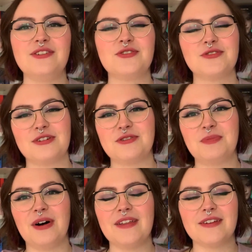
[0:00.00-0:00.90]
intrigued
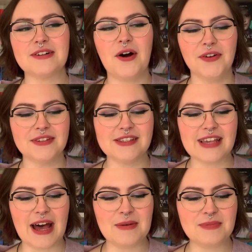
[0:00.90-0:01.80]
by the
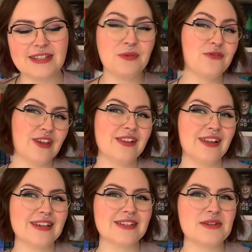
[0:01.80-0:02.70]
concept. I feel
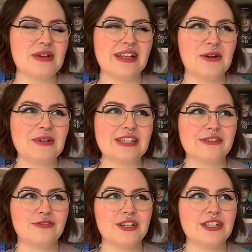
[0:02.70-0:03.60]
like it's going to be a little bit
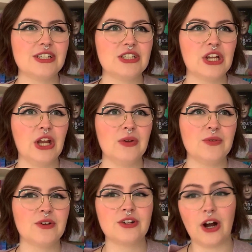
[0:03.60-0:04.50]
different
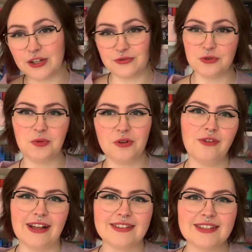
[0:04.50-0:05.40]
to the kind of normal
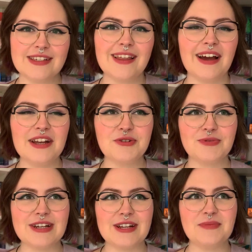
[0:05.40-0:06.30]
fantasy that I end up
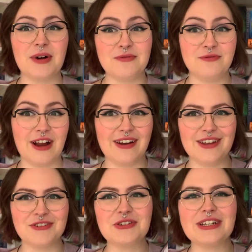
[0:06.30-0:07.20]
reading, but I'm very
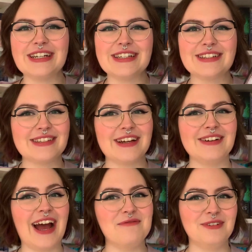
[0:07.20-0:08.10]
intrigued. So
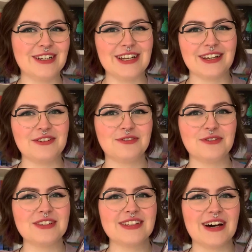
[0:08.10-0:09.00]
yeah, I'm really looking
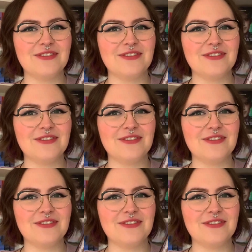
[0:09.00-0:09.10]
forward to that